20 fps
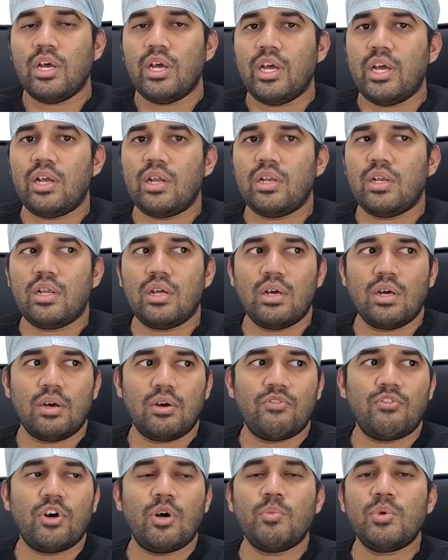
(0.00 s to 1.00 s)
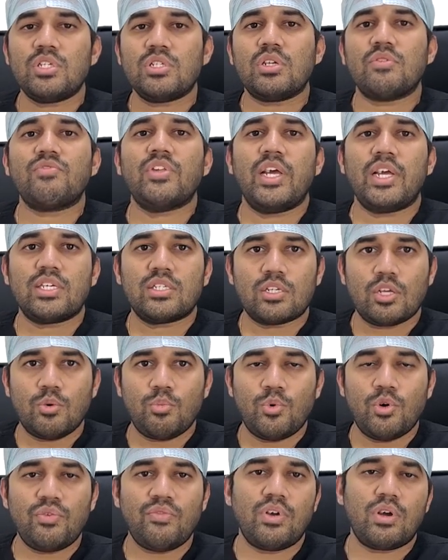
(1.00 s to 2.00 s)
and formation of the extra
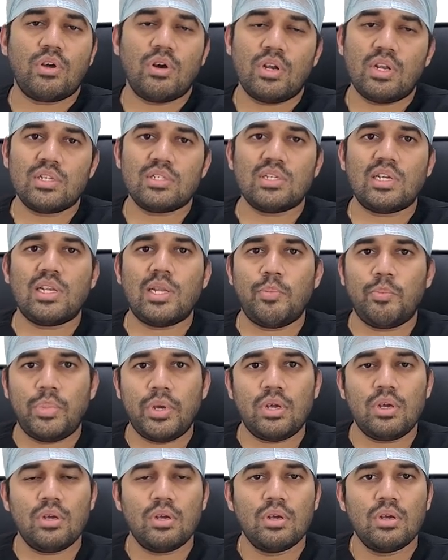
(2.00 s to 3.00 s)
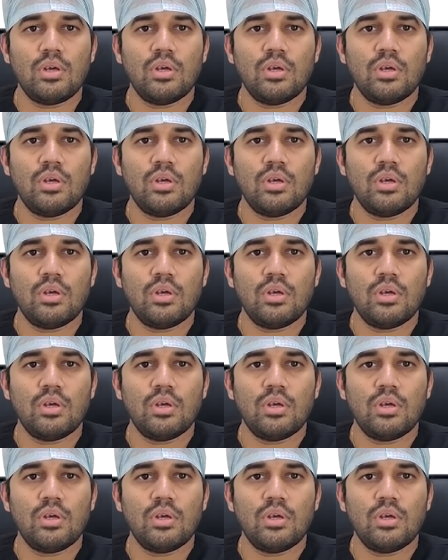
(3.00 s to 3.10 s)
bone we call as a lipping.